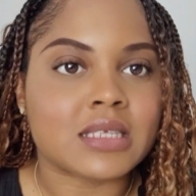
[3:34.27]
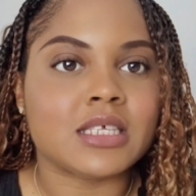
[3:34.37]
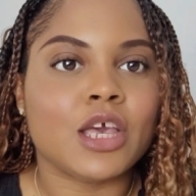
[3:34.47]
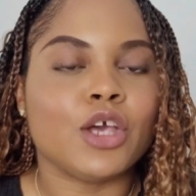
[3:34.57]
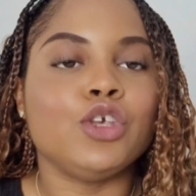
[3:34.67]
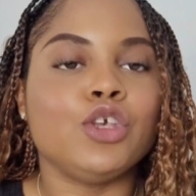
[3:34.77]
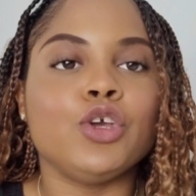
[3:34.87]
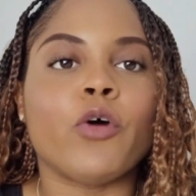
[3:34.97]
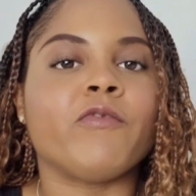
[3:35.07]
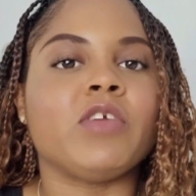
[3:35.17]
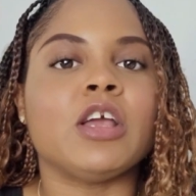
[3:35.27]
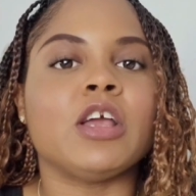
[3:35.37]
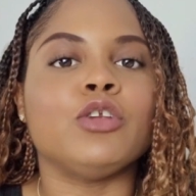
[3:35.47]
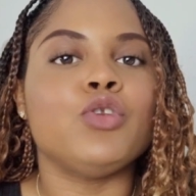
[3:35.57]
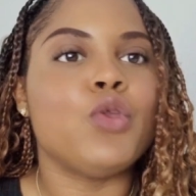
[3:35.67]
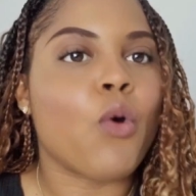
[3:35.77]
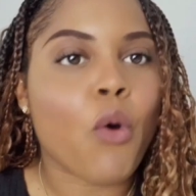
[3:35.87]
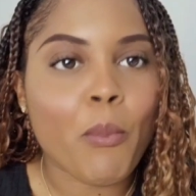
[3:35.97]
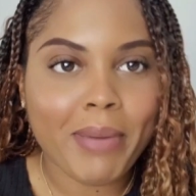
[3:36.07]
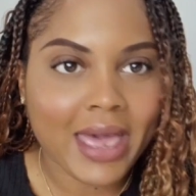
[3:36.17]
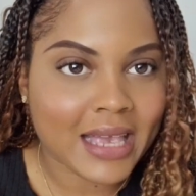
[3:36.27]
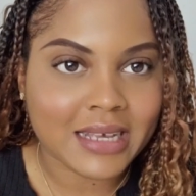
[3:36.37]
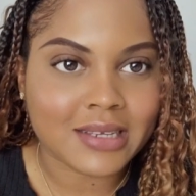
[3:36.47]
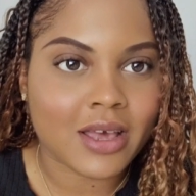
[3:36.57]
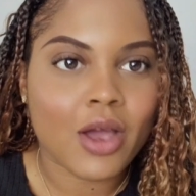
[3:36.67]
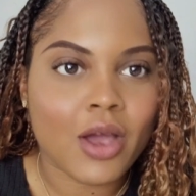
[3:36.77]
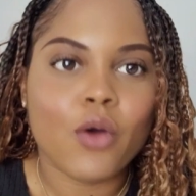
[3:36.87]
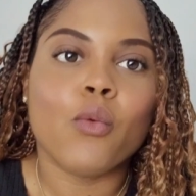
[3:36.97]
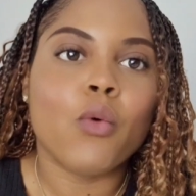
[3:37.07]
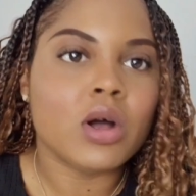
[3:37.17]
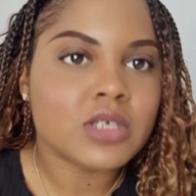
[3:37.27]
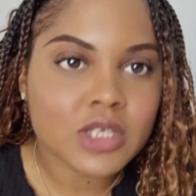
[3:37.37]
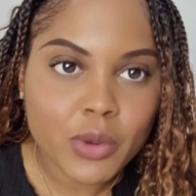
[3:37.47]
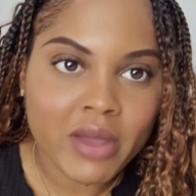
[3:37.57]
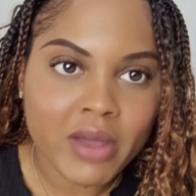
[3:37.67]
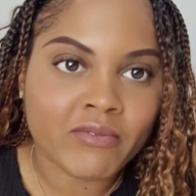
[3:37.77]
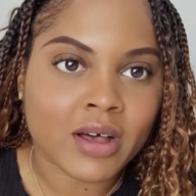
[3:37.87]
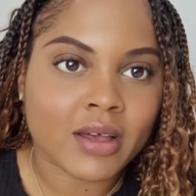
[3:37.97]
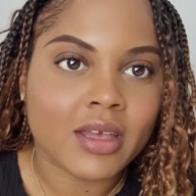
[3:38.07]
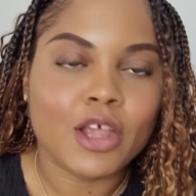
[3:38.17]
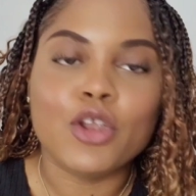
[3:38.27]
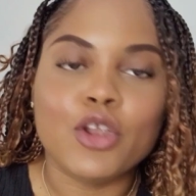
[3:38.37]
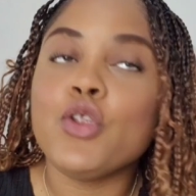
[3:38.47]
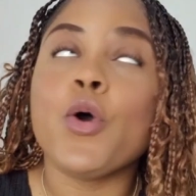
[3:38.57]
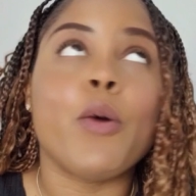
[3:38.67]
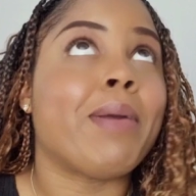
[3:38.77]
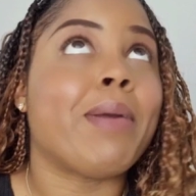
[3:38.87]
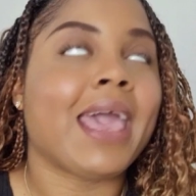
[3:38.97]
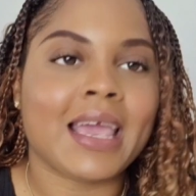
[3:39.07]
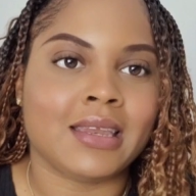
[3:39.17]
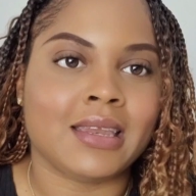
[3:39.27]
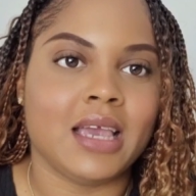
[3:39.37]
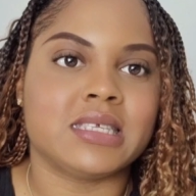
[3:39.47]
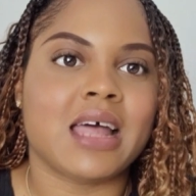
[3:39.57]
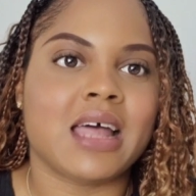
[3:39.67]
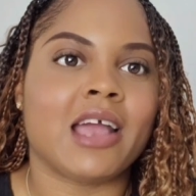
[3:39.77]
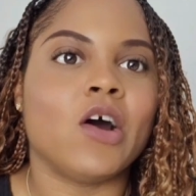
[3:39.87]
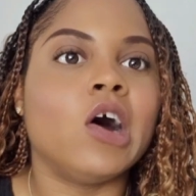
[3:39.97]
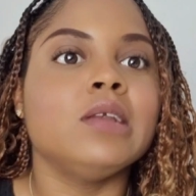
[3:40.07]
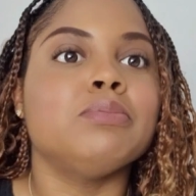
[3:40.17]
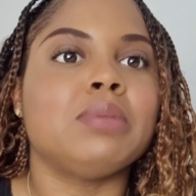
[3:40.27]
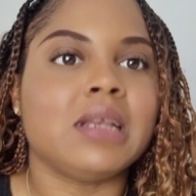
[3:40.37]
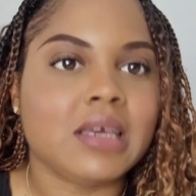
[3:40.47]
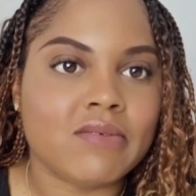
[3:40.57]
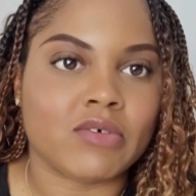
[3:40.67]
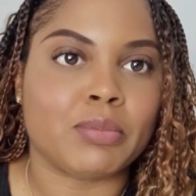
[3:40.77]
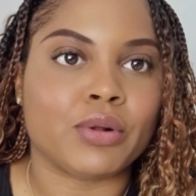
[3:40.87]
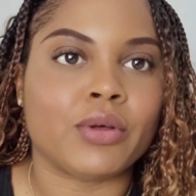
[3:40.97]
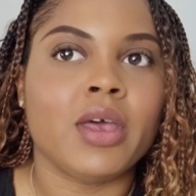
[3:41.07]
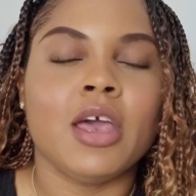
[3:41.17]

You don't feel no pain whatsoever no pain. It's like unbelievable.